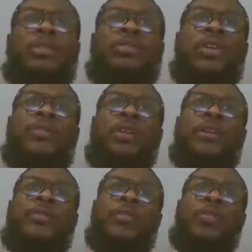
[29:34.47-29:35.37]
surveying
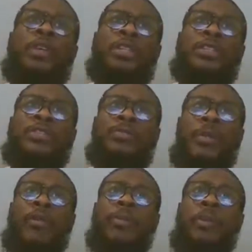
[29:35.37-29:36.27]
the floor, gets it to
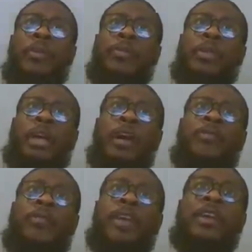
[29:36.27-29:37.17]
Murray. Murray with the
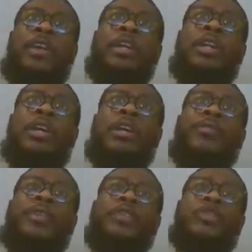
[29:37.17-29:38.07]
up fake, looking to
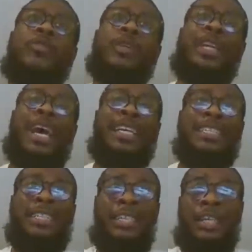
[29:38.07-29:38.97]
finish off the glass.
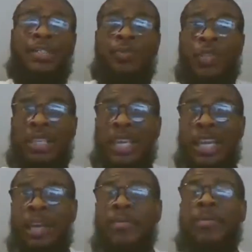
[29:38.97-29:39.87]
He does with the
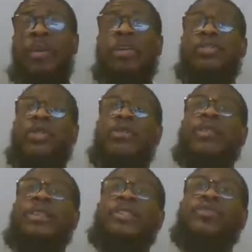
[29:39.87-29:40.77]
layup. So he
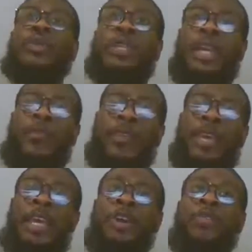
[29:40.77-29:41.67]
finishes with the left
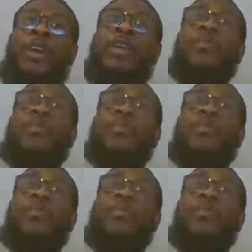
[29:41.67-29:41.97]
hand. Great